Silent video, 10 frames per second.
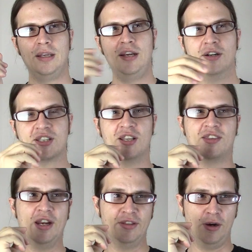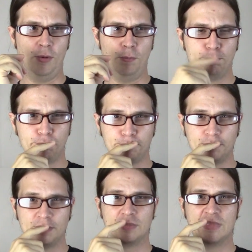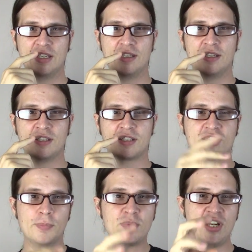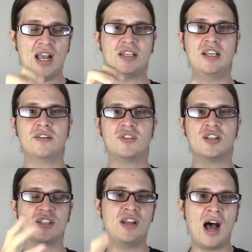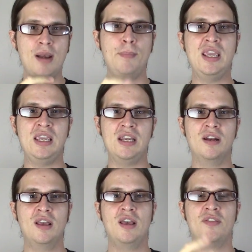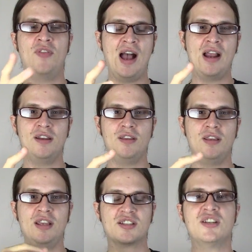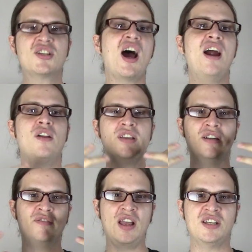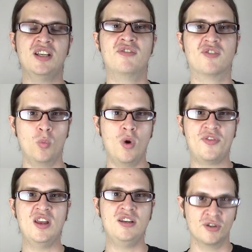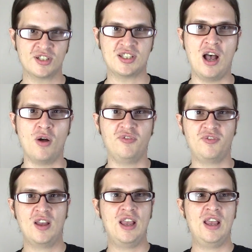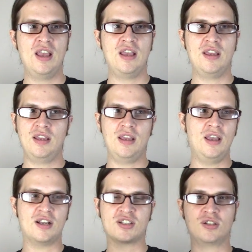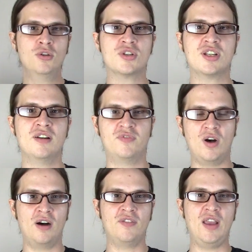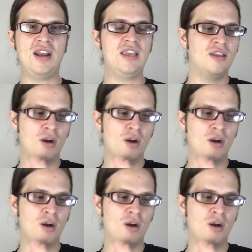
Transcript: Here's the thing, though. Subjective does not mean that it's entirely invented from within yourself, exclusive of any,